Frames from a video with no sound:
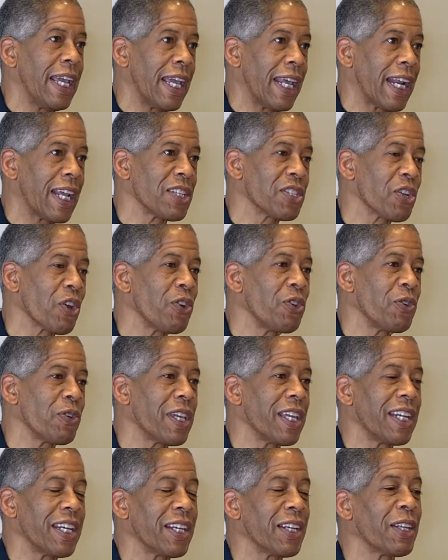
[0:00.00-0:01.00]
And I saw you
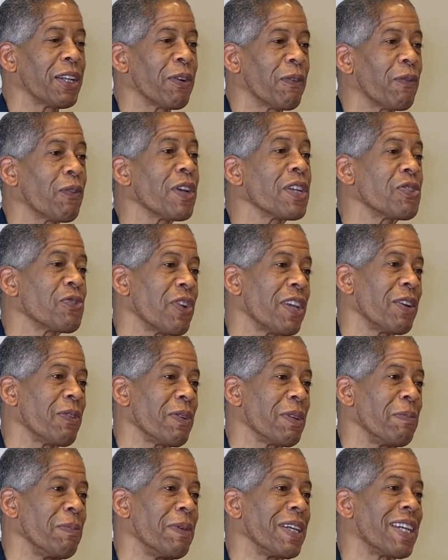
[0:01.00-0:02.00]
getting a little frustrated
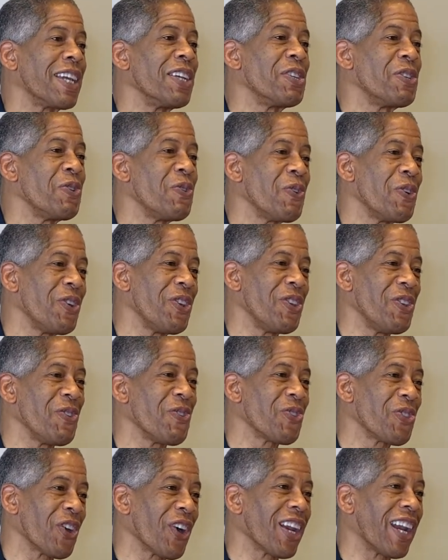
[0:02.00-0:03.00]
with me because you
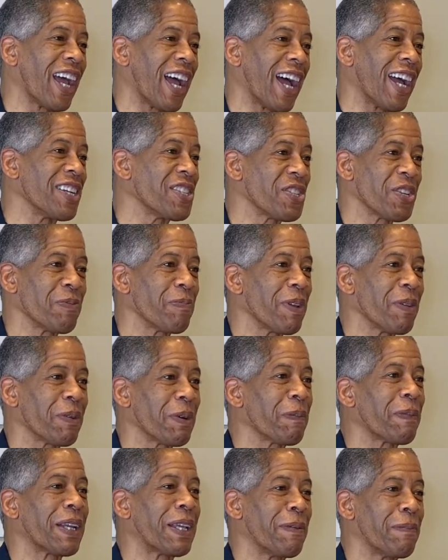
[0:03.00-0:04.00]
thought I should be able
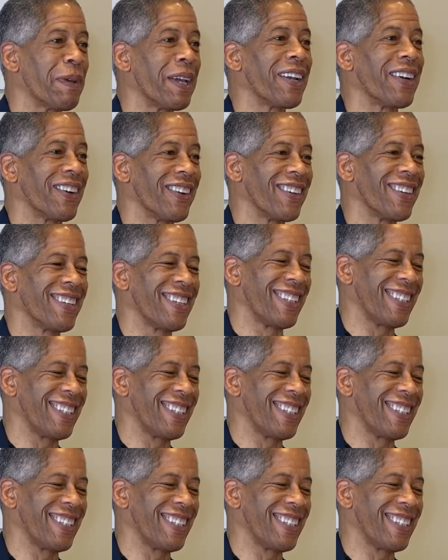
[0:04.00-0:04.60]
to play better.